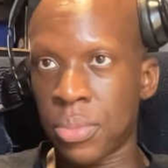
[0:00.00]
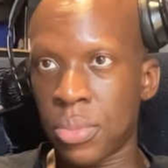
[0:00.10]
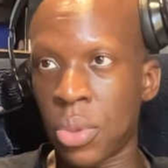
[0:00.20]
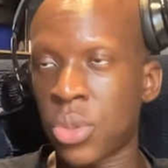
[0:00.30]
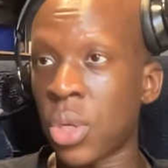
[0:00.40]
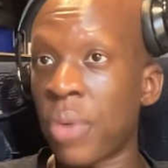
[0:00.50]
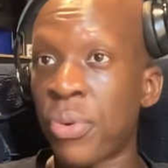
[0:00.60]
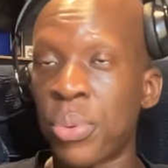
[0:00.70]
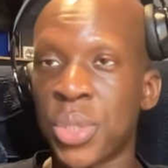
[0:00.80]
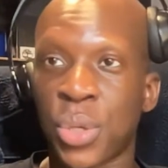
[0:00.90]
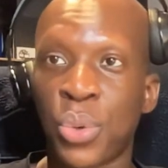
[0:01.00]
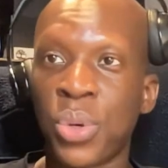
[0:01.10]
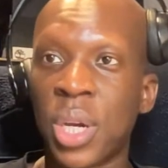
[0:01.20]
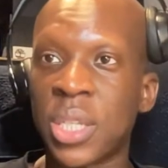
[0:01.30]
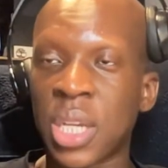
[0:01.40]
Oh, sorry, I thought it was a
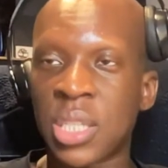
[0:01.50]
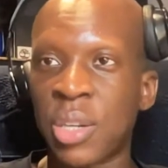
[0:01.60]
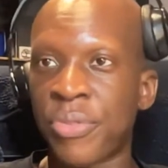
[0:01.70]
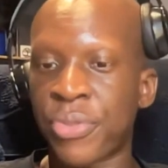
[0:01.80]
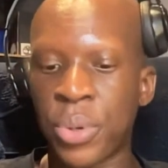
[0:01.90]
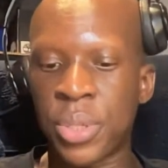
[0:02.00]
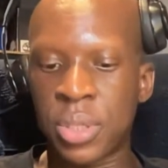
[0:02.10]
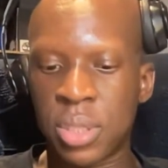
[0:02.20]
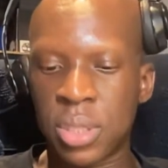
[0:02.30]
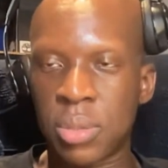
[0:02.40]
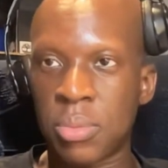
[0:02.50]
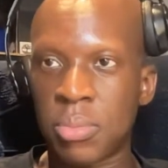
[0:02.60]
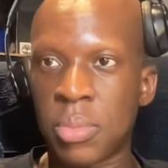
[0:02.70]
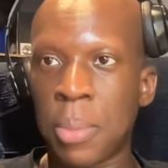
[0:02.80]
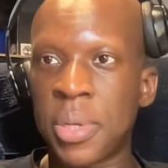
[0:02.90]
corner. It's actually a throw-in.
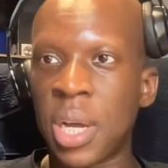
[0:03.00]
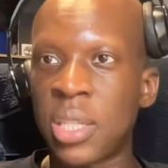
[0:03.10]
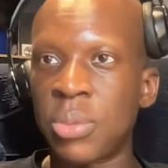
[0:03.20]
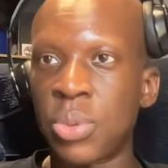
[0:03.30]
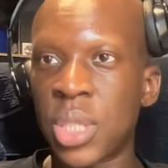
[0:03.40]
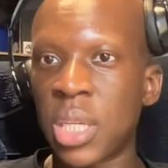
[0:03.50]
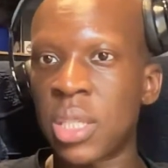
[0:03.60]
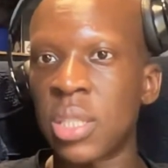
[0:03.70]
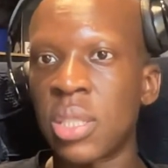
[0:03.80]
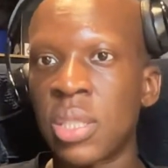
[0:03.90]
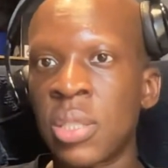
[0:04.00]
Mohamed Hani will take it.